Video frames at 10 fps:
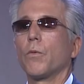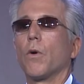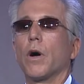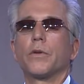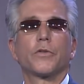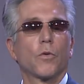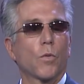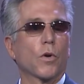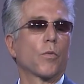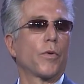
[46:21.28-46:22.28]
want to
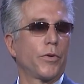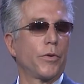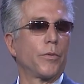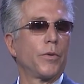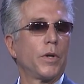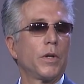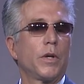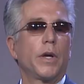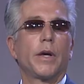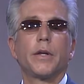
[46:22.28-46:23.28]
work with you.
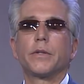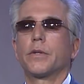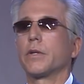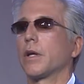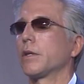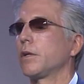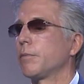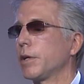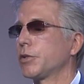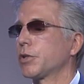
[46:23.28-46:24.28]
And incidentally, you
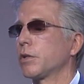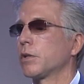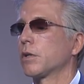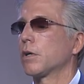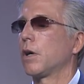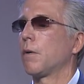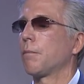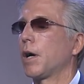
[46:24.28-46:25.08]
mentioned um,